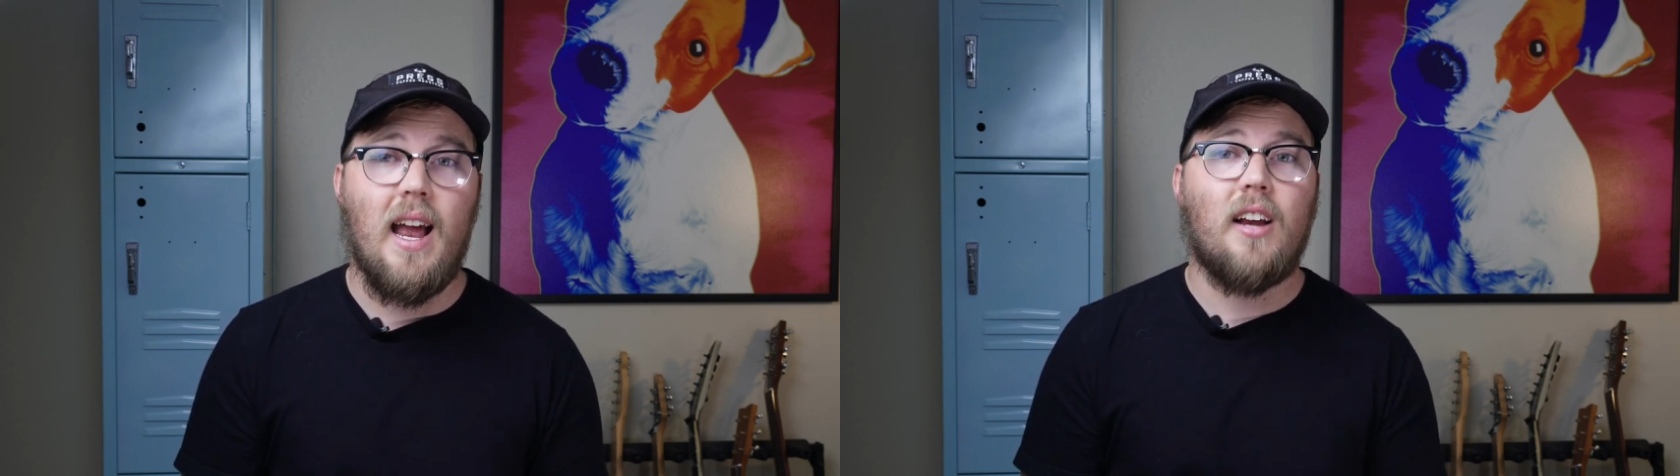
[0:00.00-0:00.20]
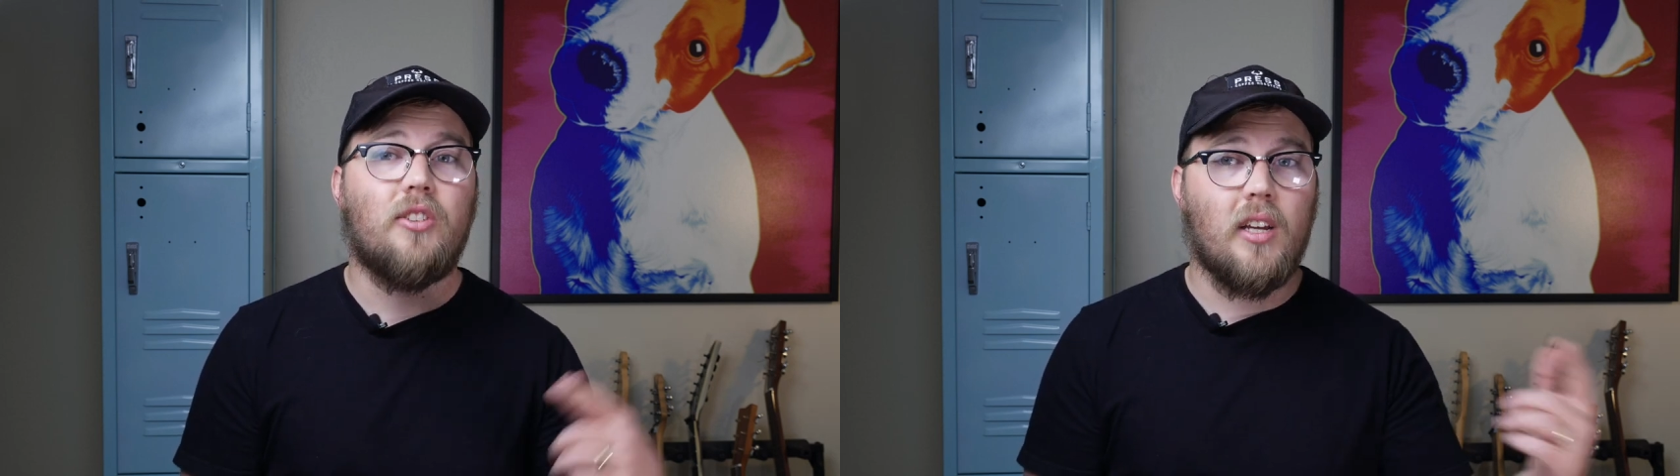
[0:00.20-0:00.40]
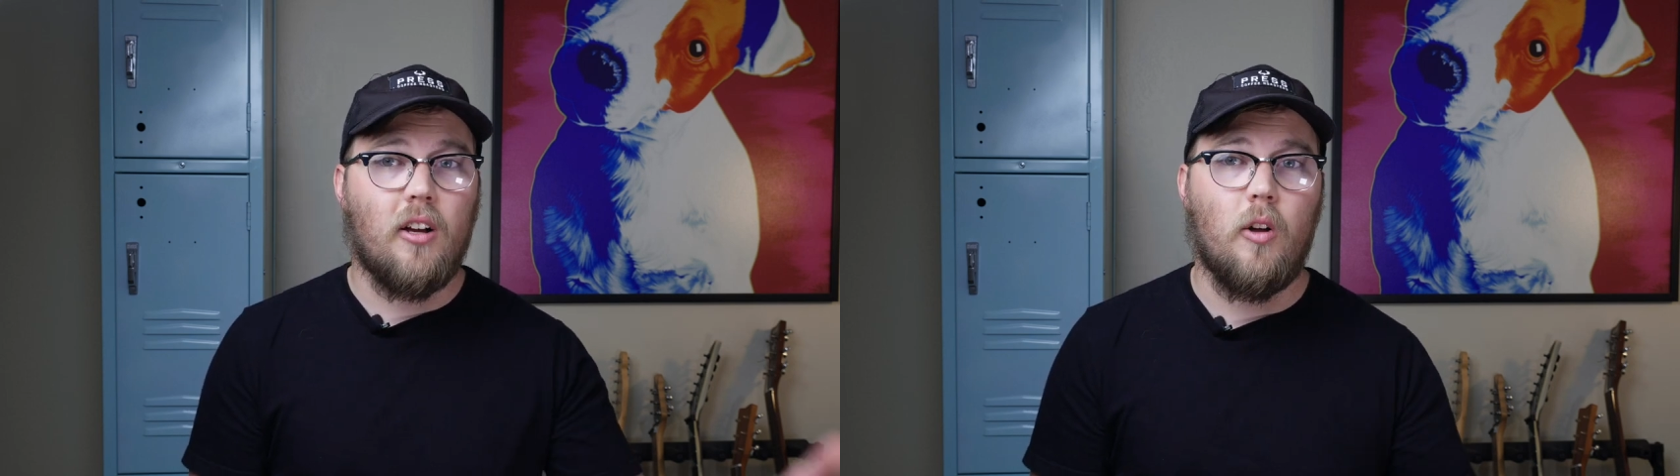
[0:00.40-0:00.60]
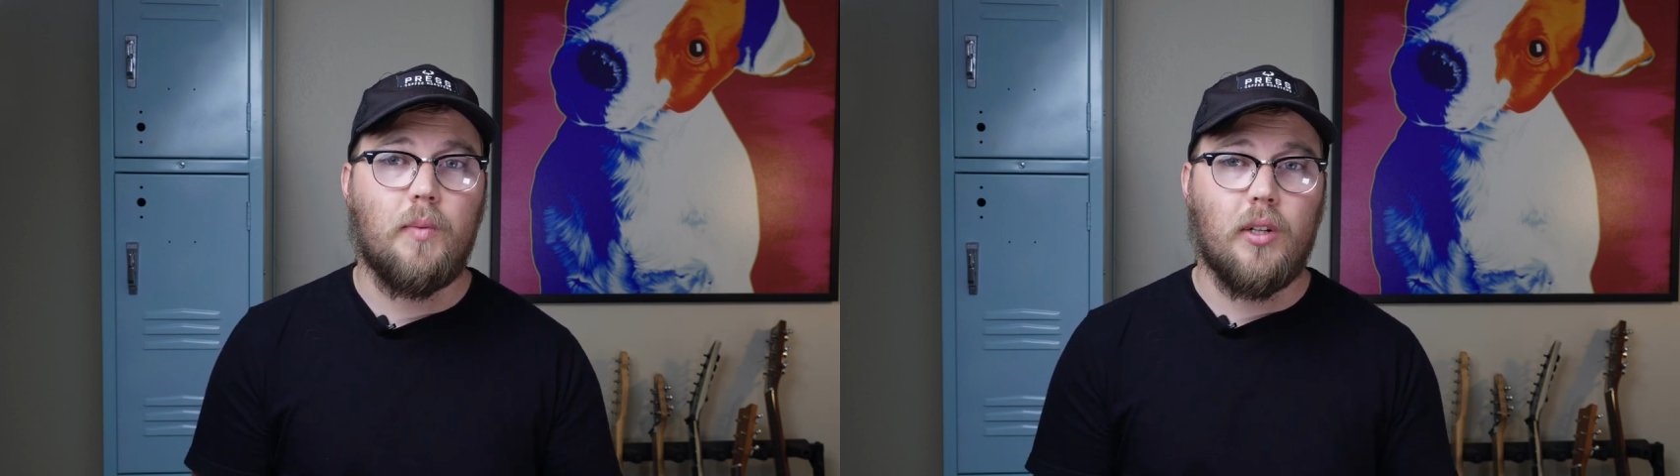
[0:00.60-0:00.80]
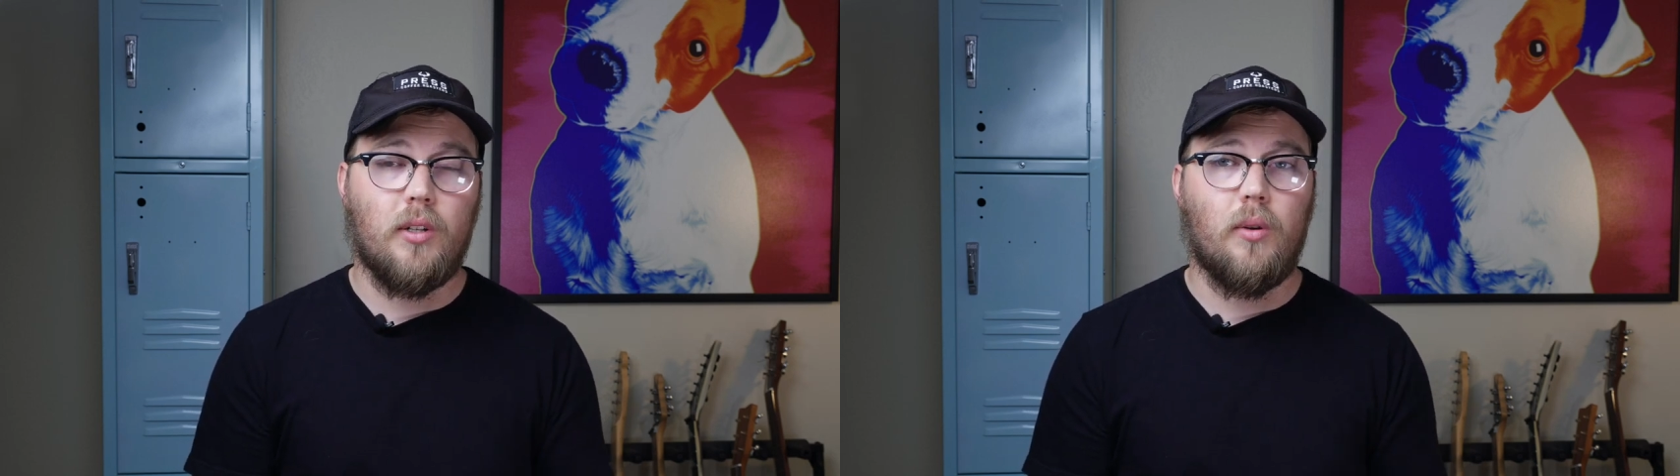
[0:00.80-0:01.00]
actually
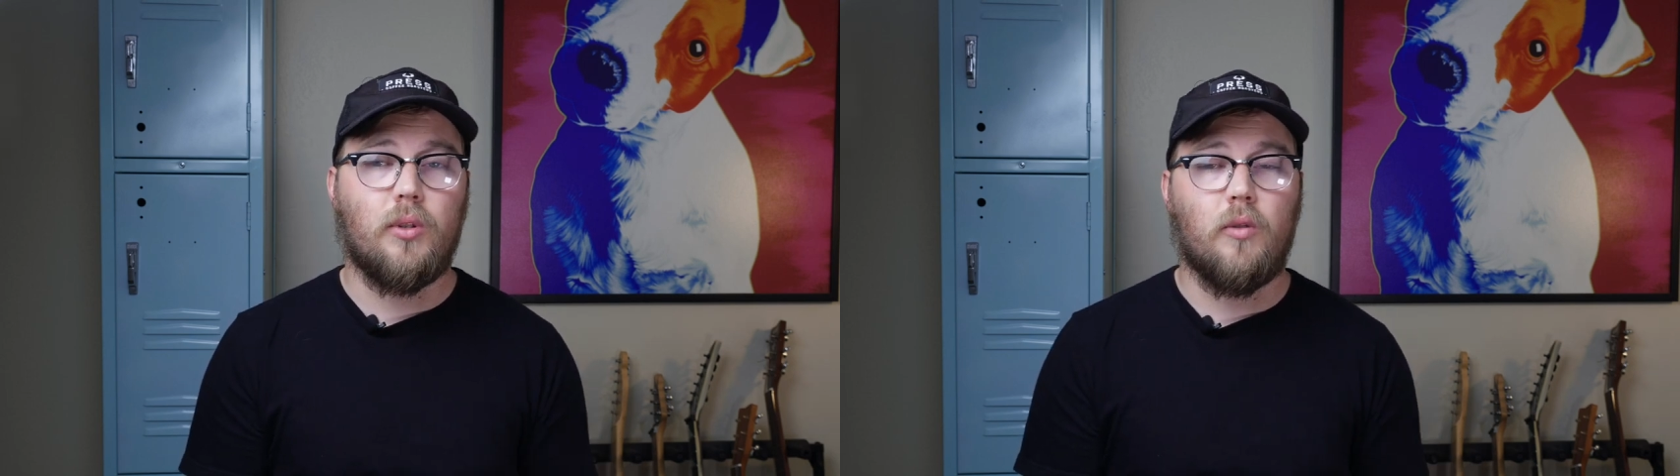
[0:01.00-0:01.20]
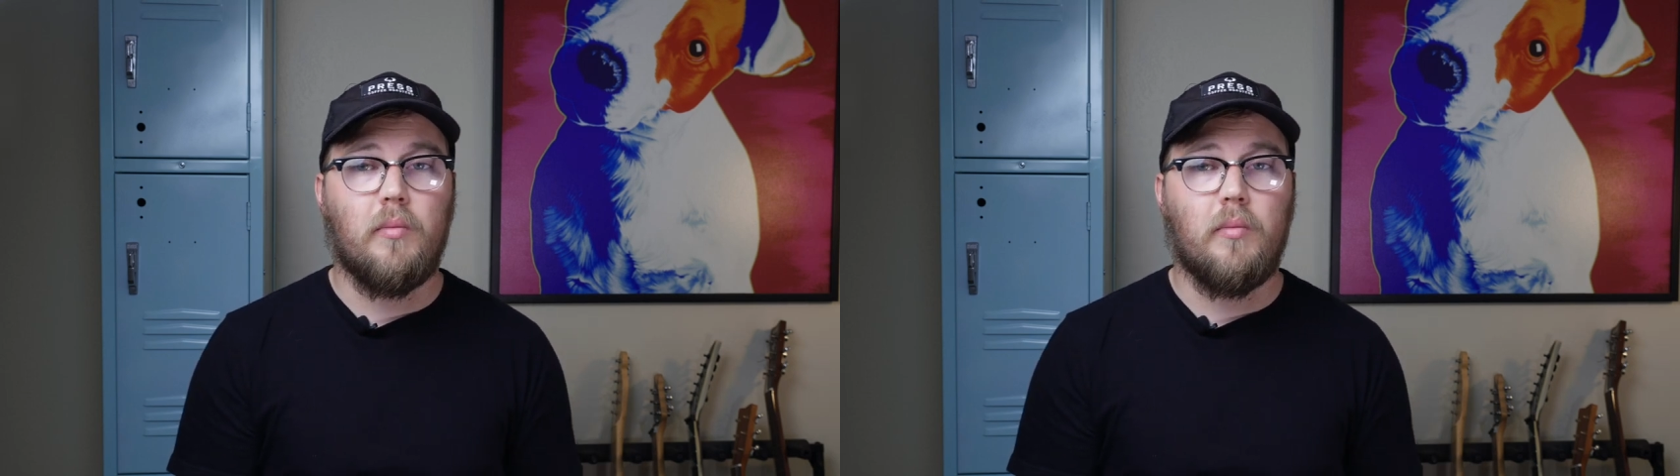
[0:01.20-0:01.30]
helps your social